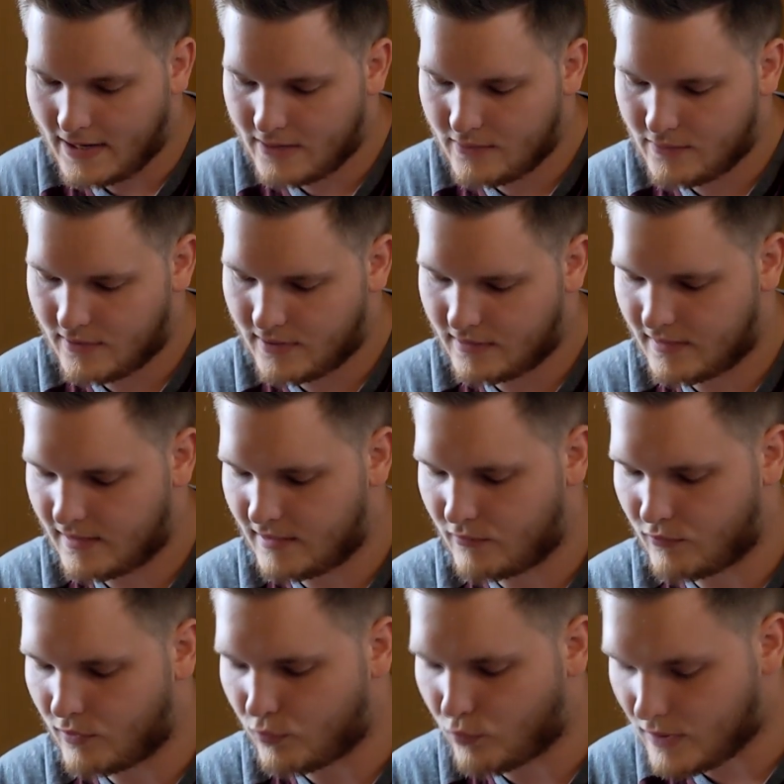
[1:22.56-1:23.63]
do you think that
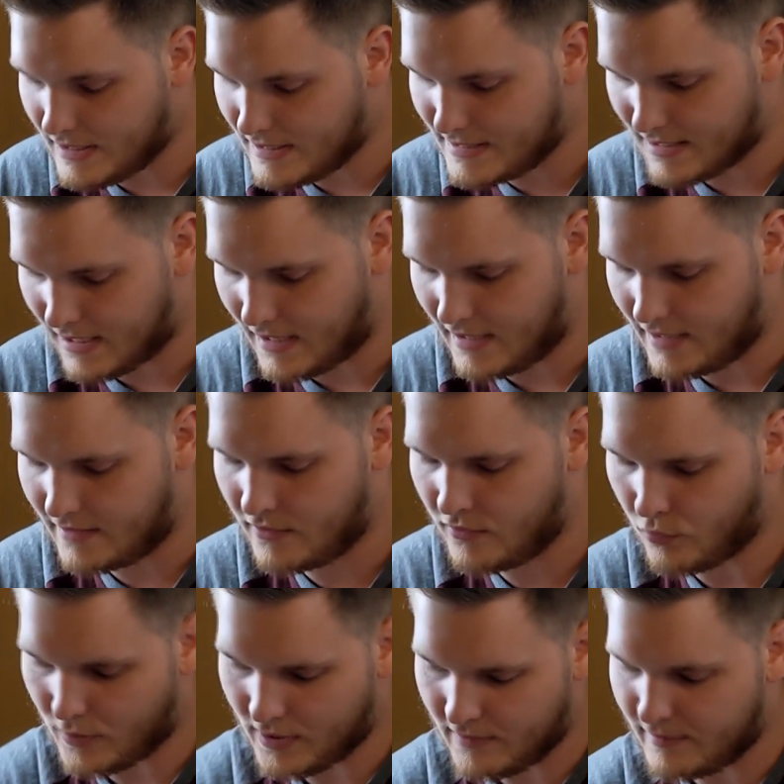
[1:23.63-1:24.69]
when we say,
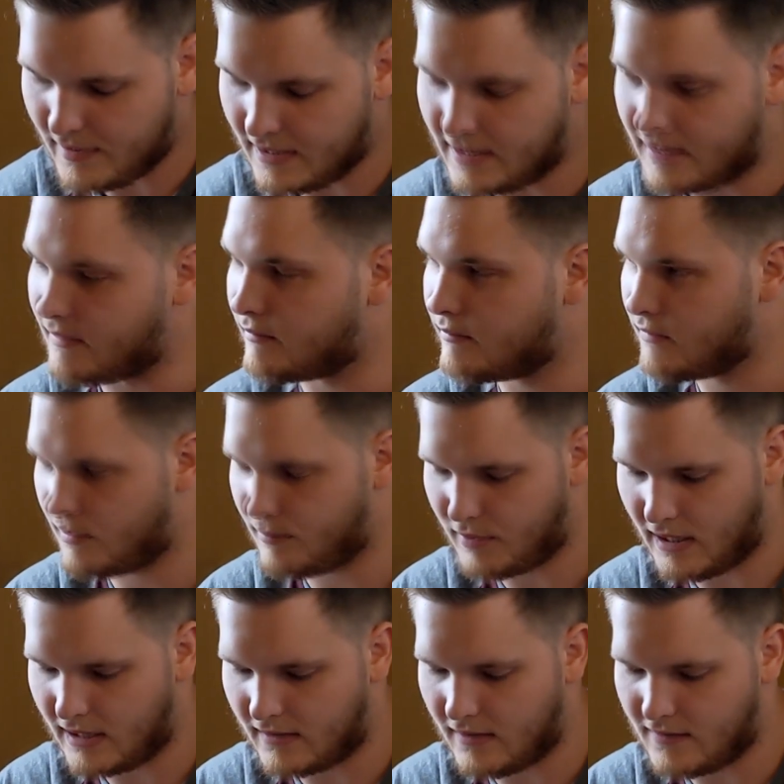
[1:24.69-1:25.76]
we being the
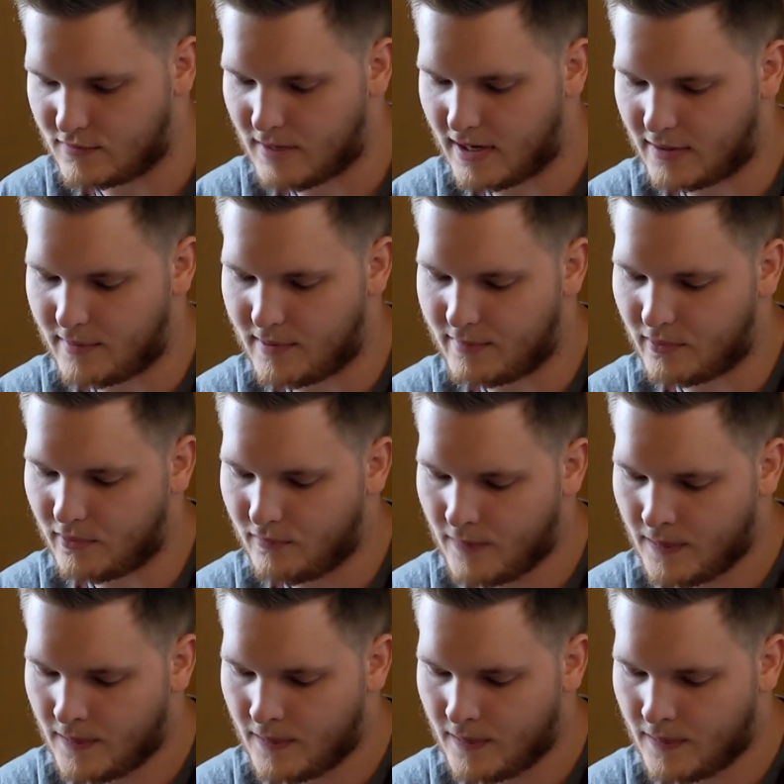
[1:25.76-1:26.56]
Black Lives Matter people,